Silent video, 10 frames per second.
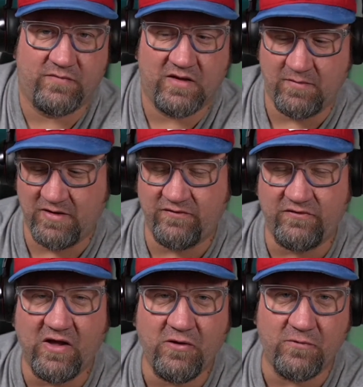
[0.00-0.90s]
I mean, he's
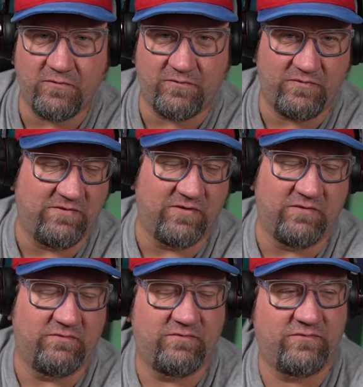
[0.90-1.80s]
yellow even,
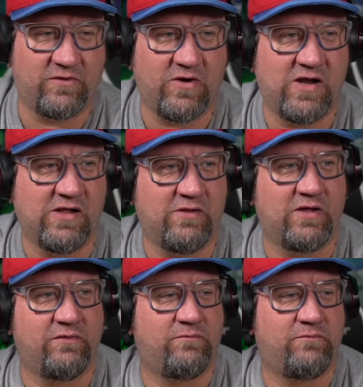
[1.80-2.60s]
for crying out loud.